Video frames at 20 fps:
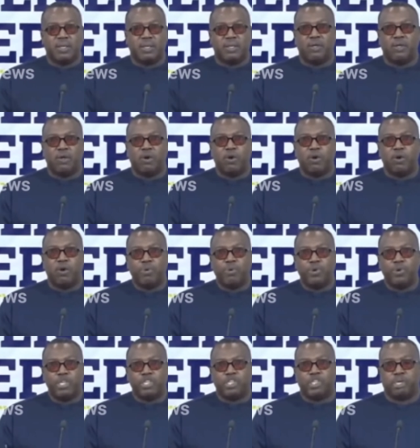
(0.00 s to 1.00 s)

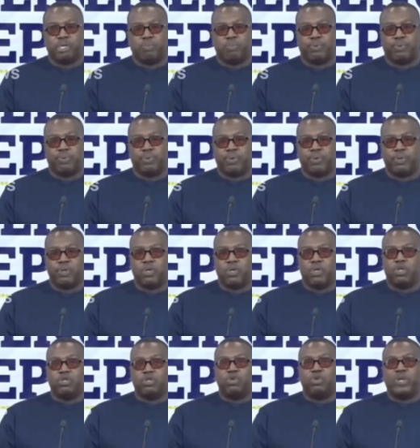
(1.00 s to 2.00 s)
operatorship
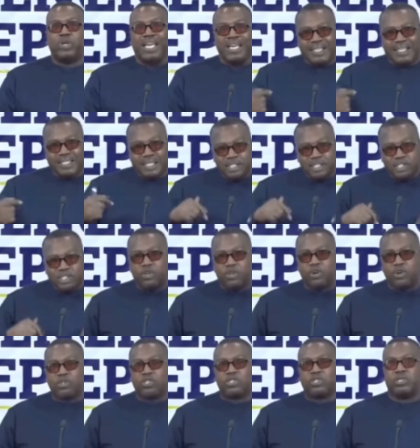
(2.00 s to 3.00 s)
to
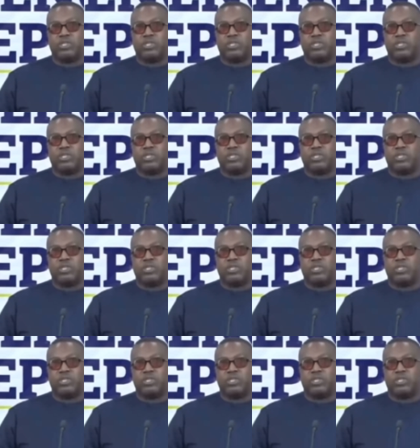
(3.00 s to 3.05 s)
indigenous